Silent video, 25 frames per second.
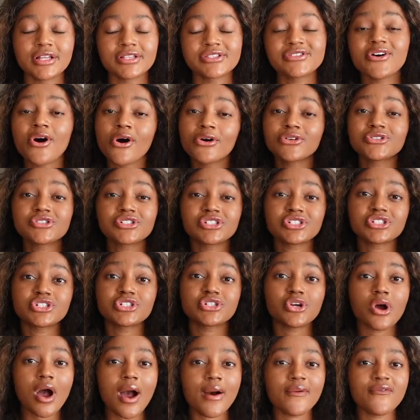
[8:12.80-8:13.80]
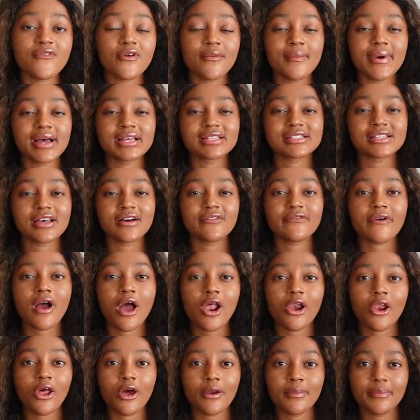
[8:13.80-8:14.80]
To also just show up for myself
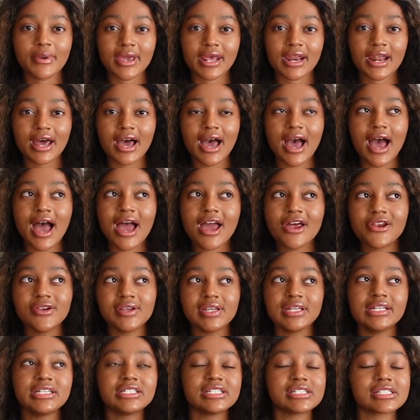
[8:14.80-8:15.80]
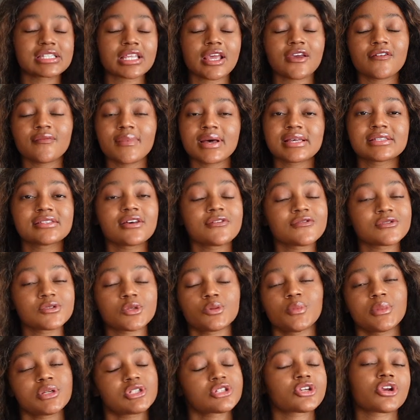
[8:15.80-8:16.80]
a lot better, I really just give myself
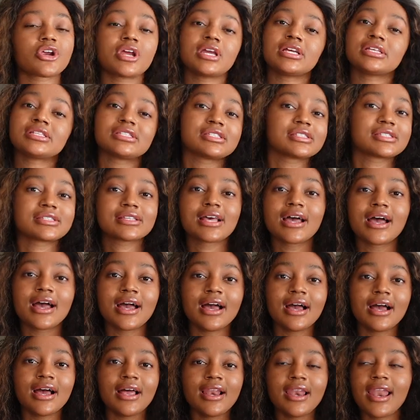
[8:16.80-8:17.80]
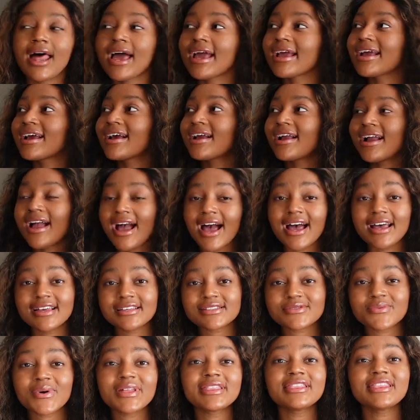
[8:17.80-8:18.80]
so much grace. Like,
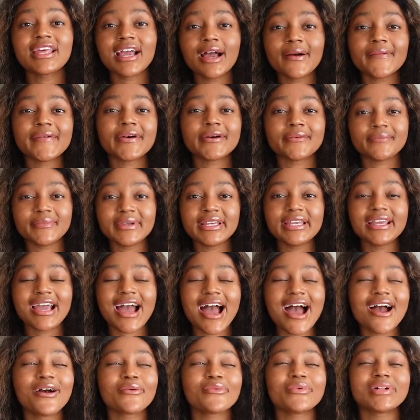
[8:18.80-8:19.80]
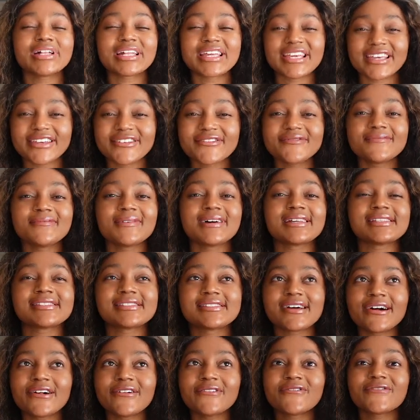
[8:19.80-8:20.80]
guys, one thing about me, I will give
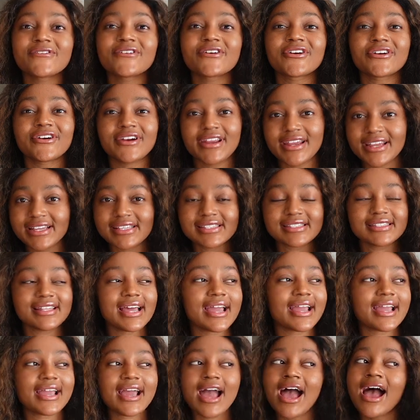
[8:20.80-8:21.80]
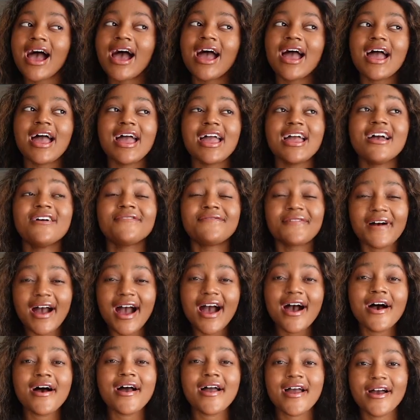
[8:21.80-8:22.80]
myself grace. Like, if
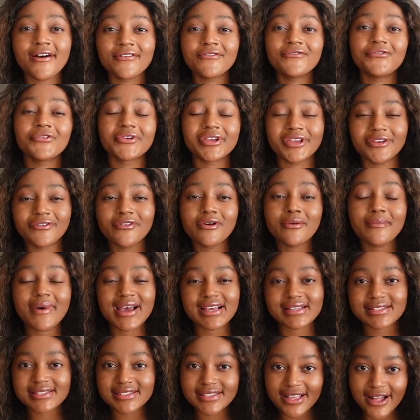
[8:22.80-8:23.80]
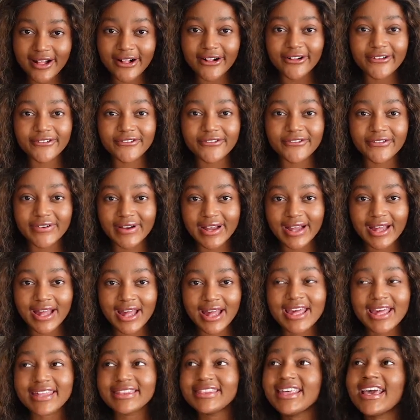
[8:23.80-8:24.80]
I have forgiven myself,
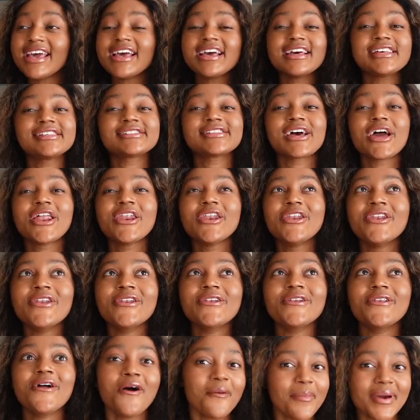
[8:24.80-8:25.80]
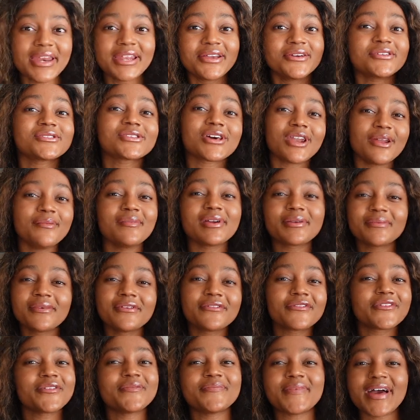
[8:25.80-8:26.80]
there is nobody who's gonna make
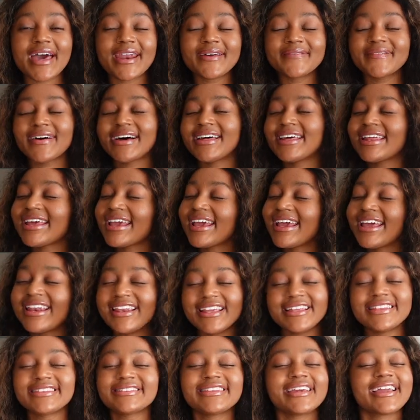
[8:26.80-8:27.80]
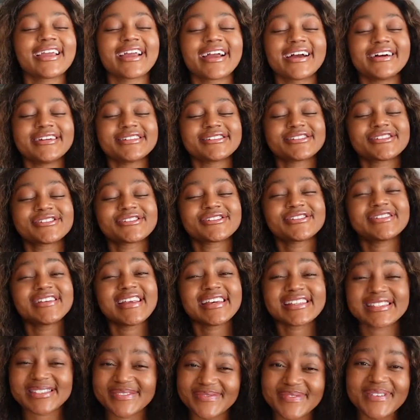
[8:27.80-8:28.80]
me feel bad about anything.
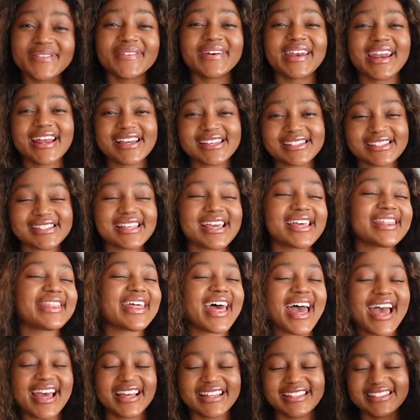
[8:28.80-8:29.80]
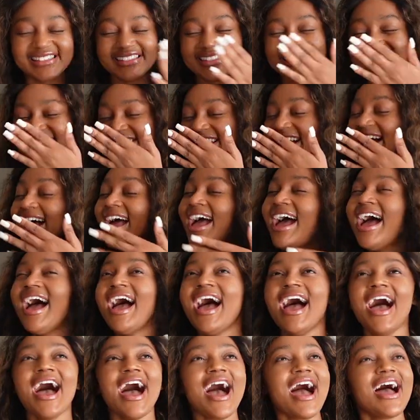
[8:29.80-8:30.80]
Trust me when I say that.
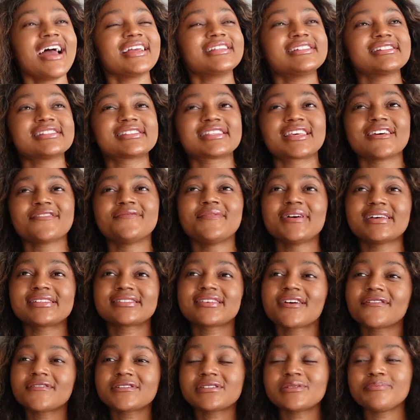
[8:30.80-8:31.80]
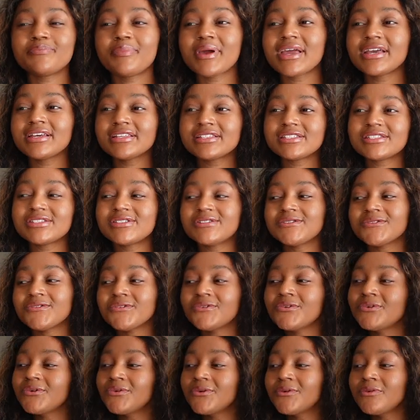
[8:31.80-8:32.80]
I just give myself space
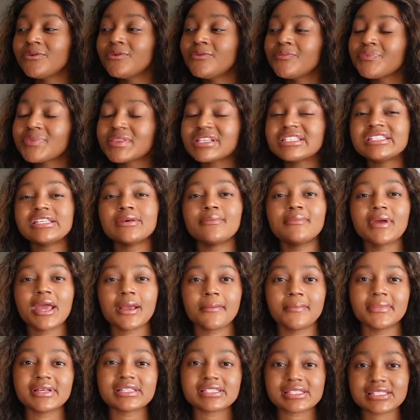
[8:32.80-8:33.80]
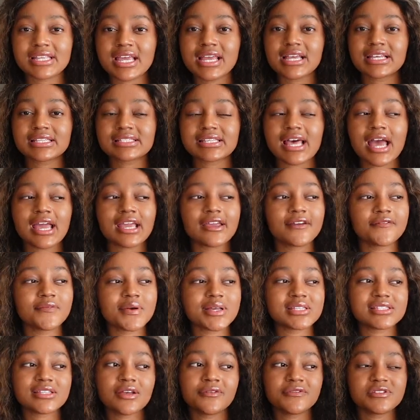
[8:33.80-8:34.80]
to make mistakes. I give
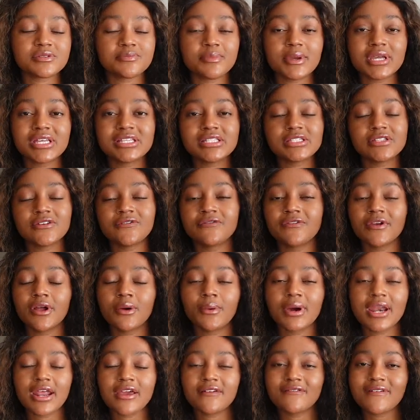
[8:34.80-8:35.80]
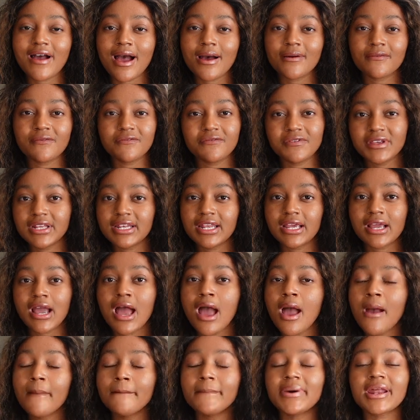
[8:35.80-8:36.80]
myself space to feel whatever I'm feeling,
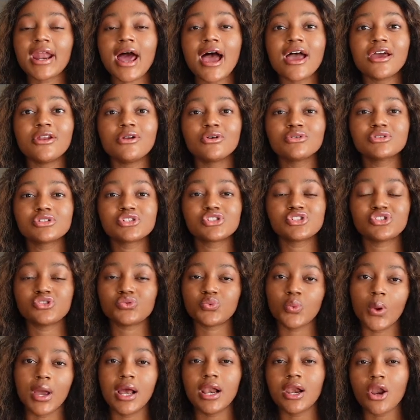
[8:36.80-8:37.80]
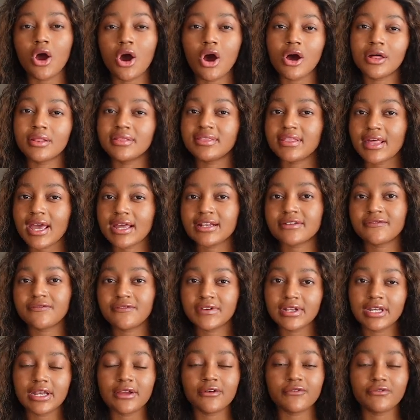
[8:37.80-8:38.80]
but I don't dwell on that
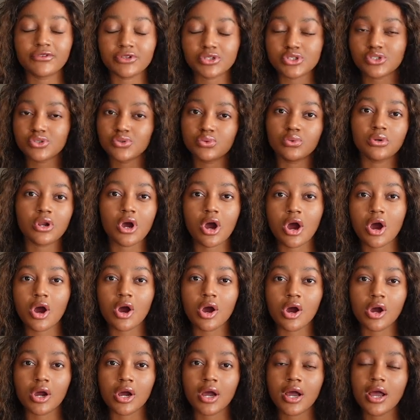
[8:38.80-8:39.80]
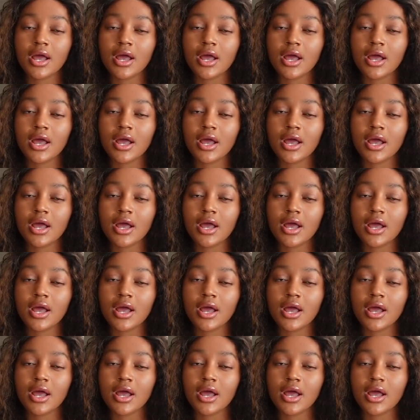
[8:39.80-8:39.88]
feeling for too long.